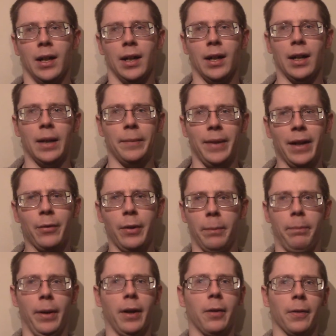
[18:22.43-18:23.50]
It's actually
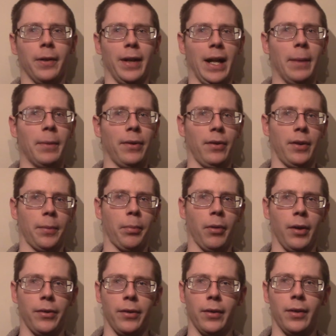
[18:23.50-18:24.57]
better than Amazon's
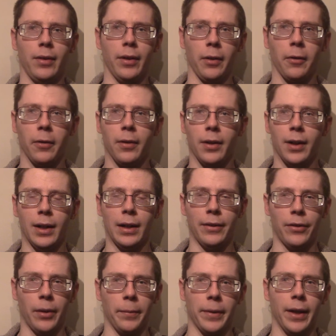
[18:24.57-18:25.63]
pricing on litter. In
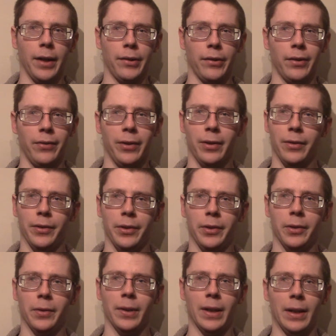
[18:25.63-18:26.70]
some cases, if you don't
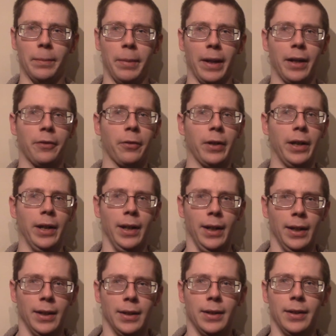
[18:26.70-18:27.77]
do pantry,
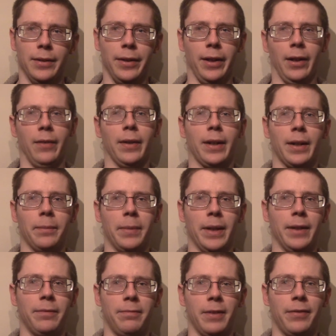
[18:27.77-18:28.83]
it can
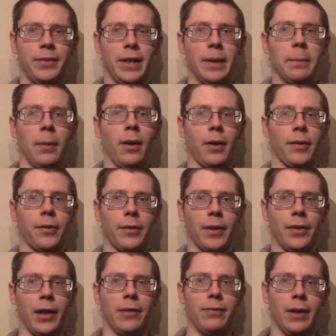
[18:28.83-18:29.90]
be 15 bucks,
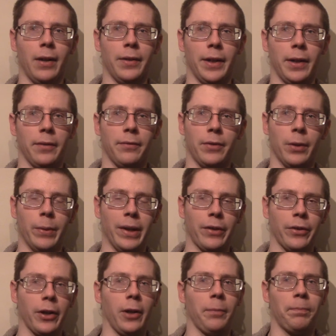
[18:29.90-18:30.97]
as I found out a few
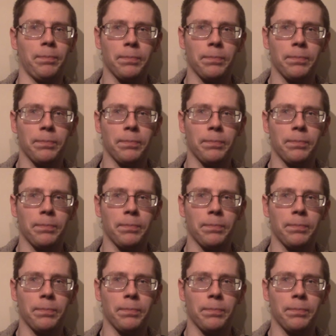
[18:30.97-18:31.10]
weeks ago.